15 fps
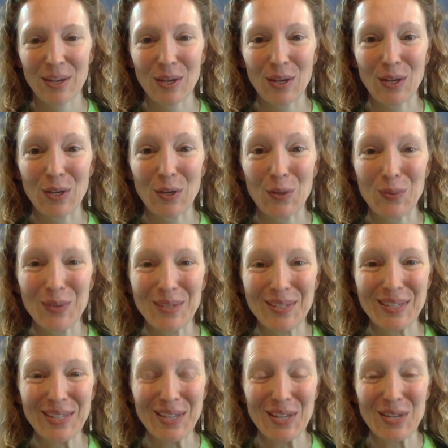
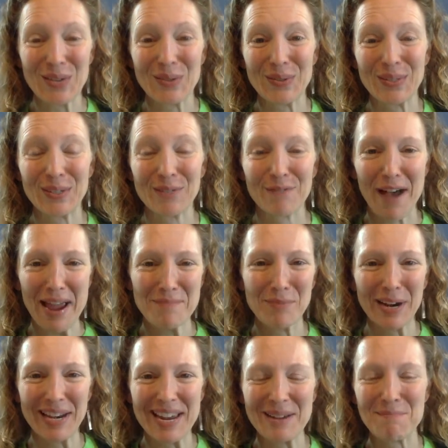Humans use
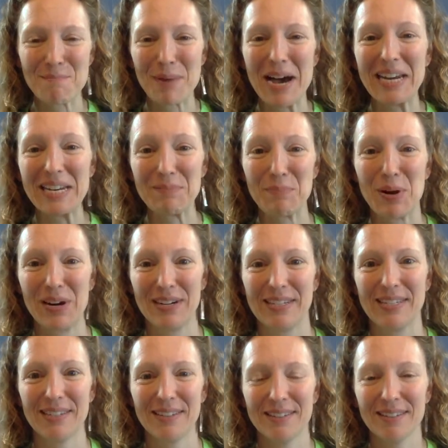vibrating body
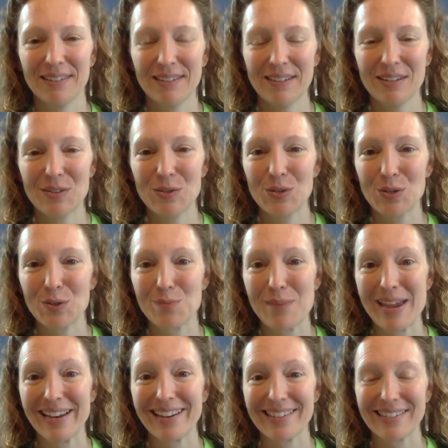parts to
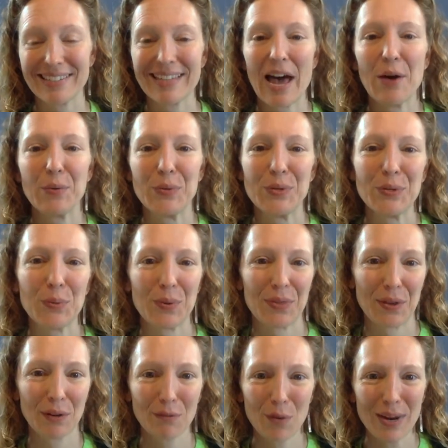make a sound with
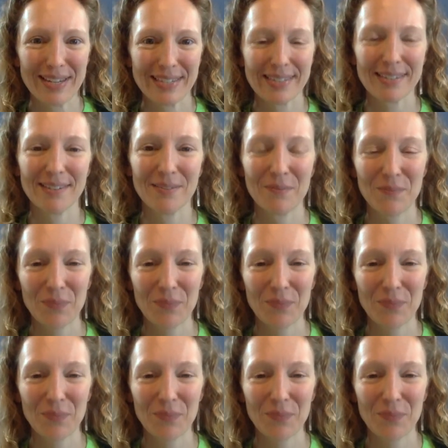their voice,